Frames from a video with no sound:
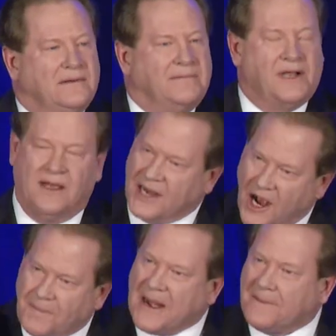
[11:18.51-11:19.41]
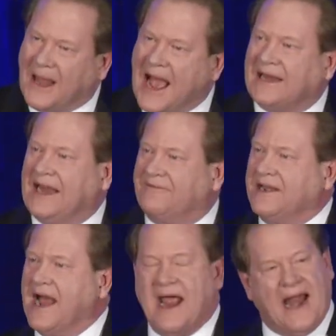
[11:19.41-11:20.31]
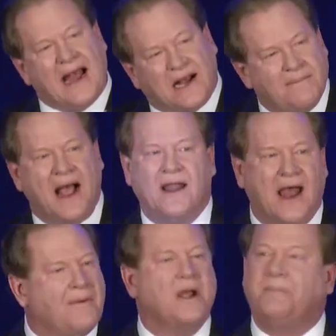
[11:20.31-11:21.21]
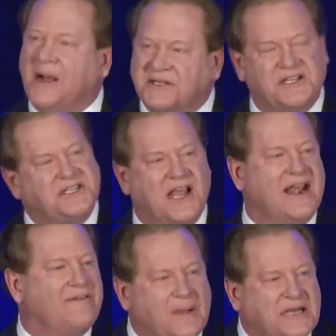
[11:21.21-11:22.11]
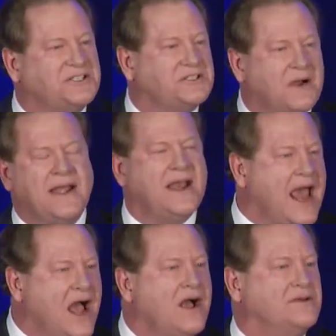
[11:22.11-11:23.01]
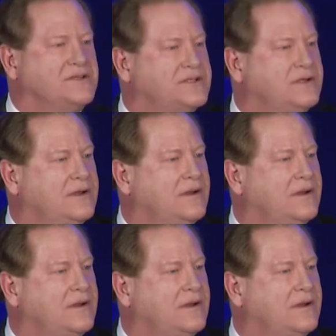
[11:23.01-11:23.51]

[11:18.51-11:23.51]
But on the opening block every night, I come out and I want to punch these son of a bitches right in the nose.